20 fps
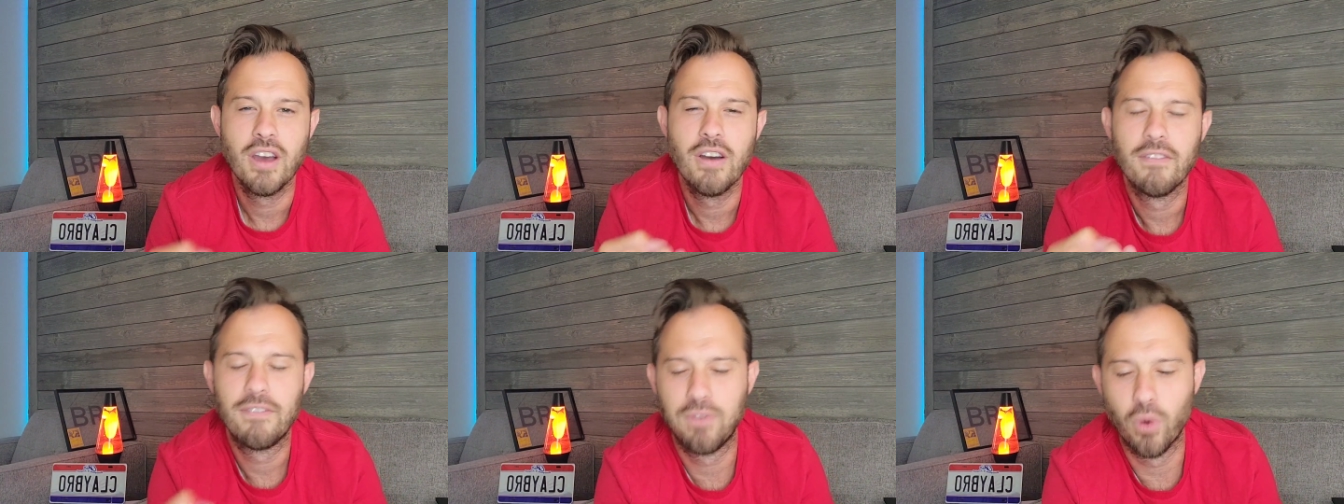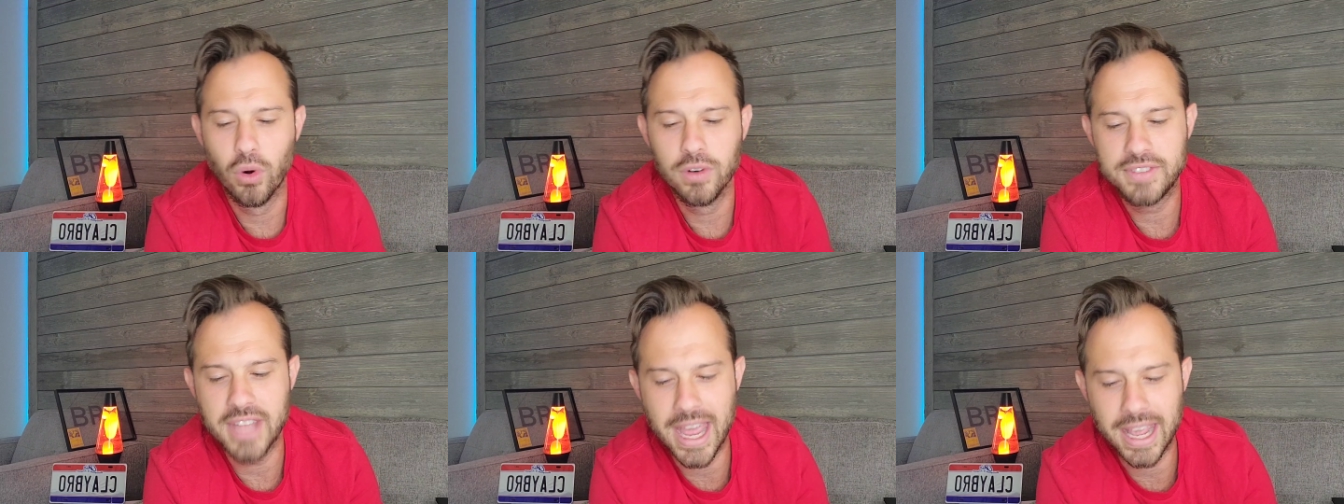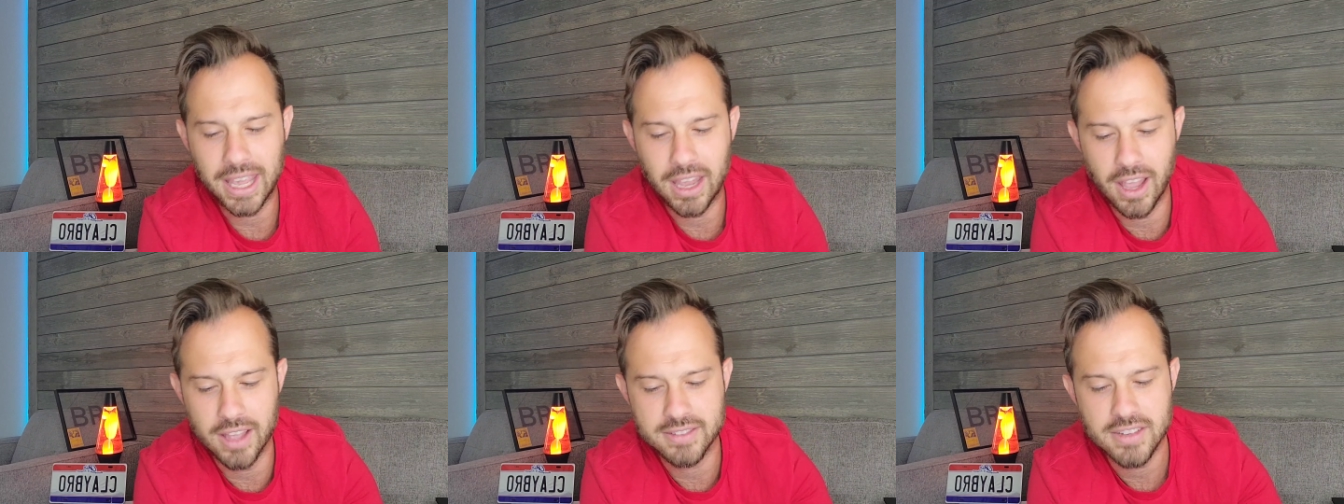four
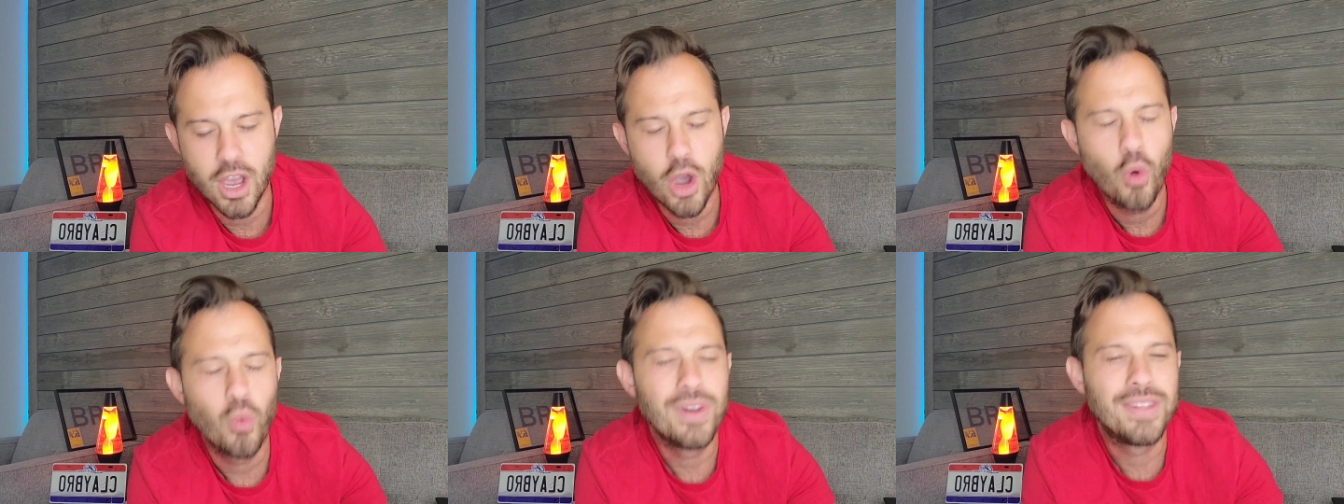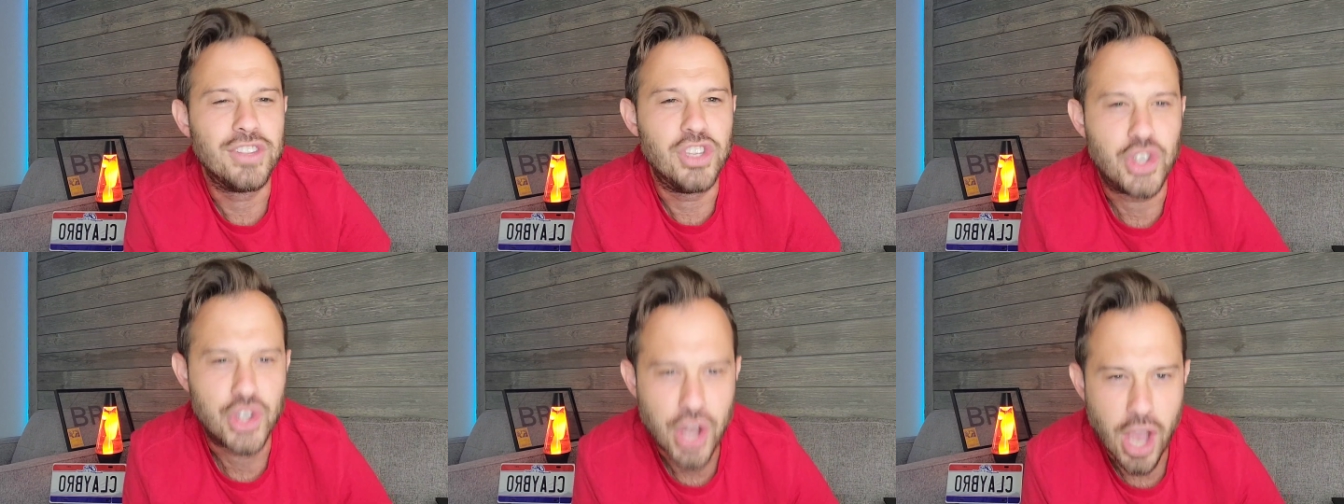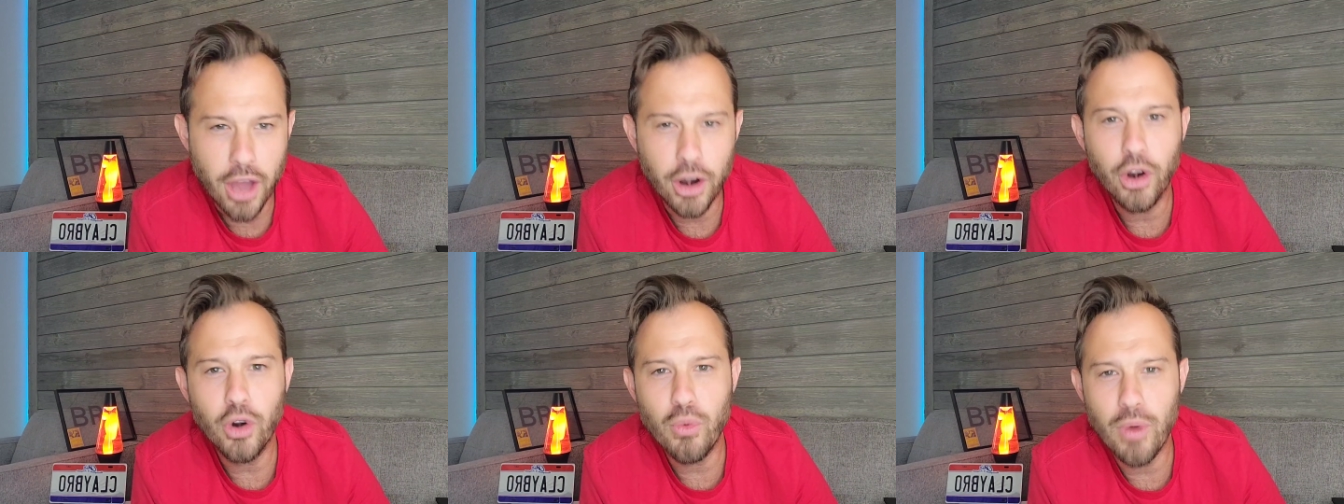decades with
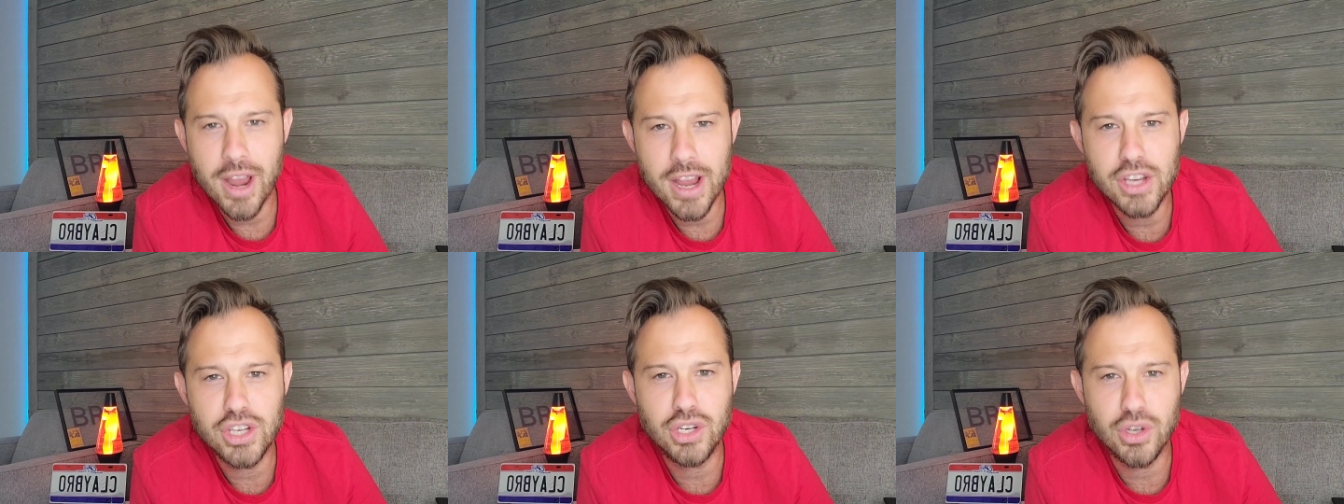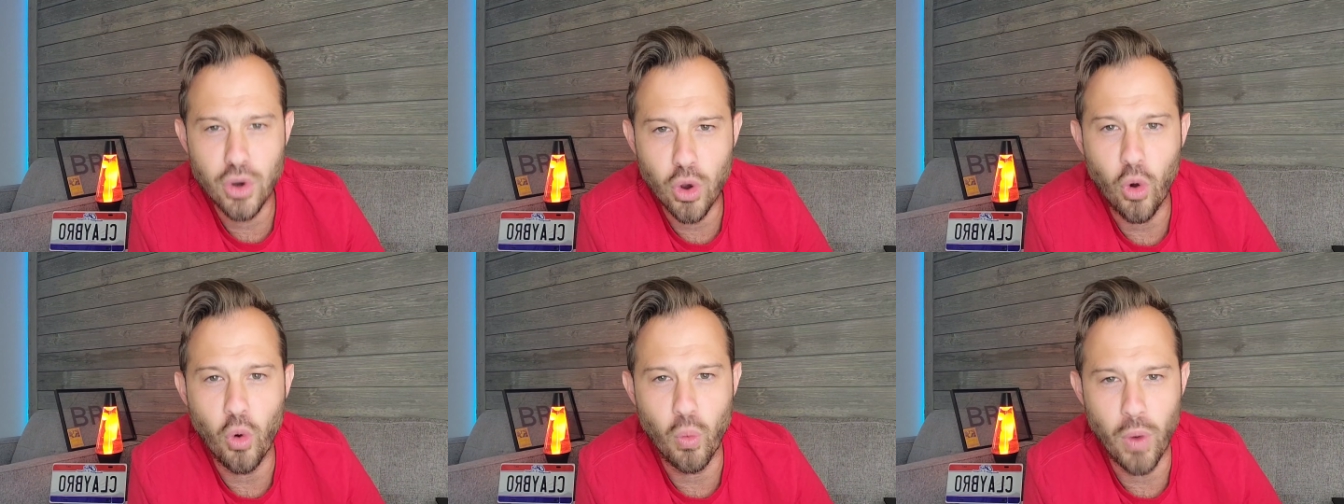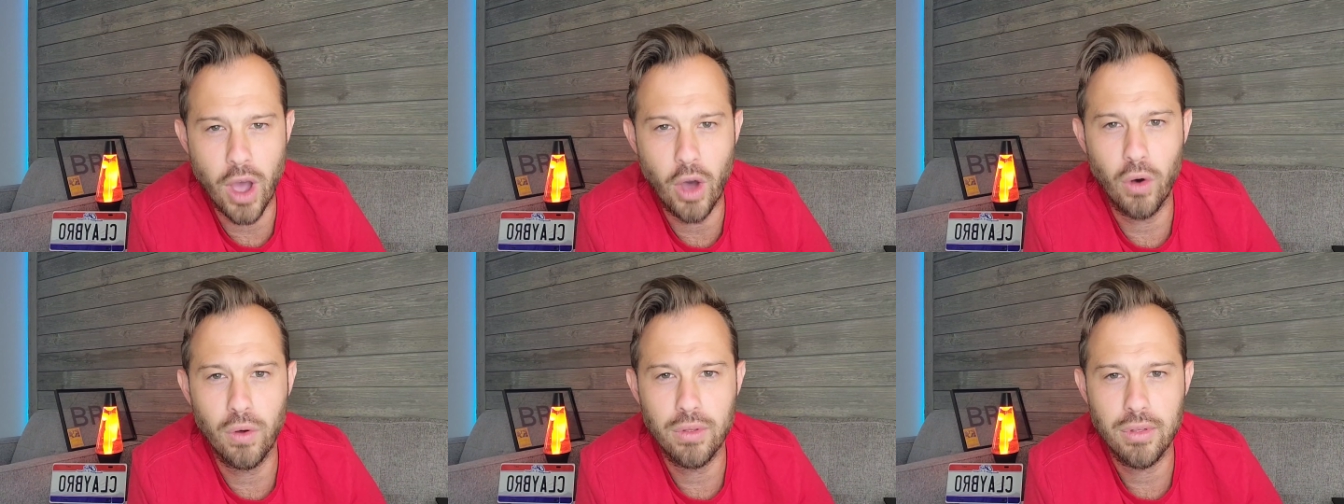generational
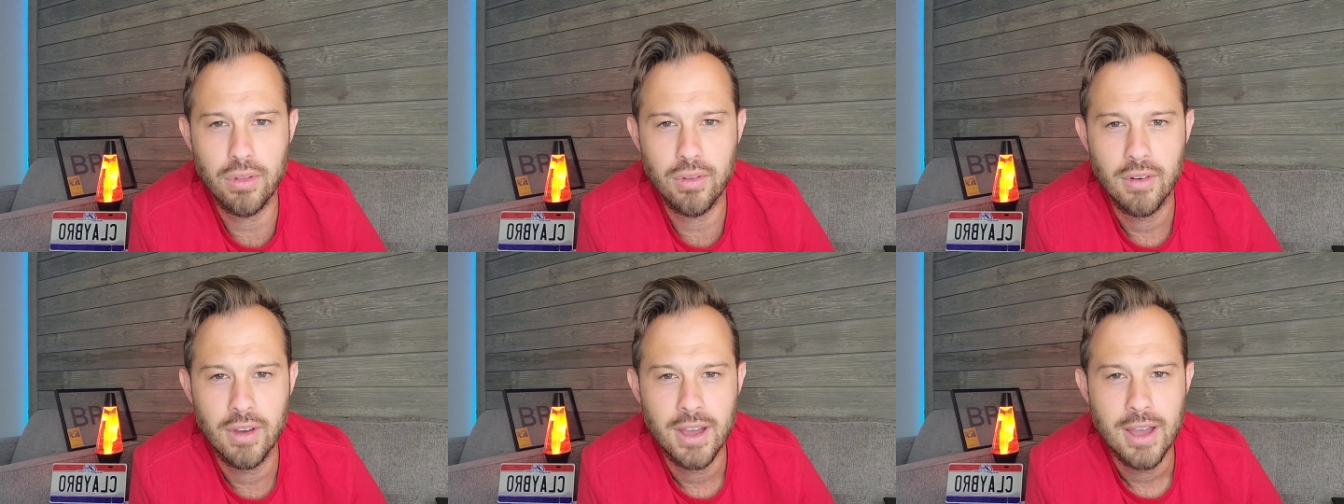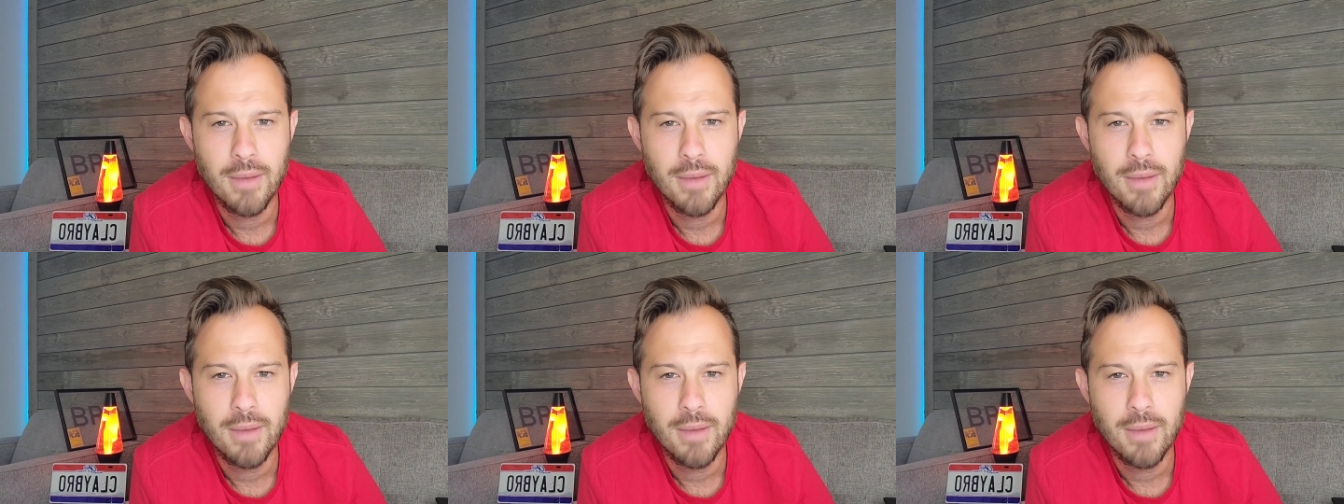wealth.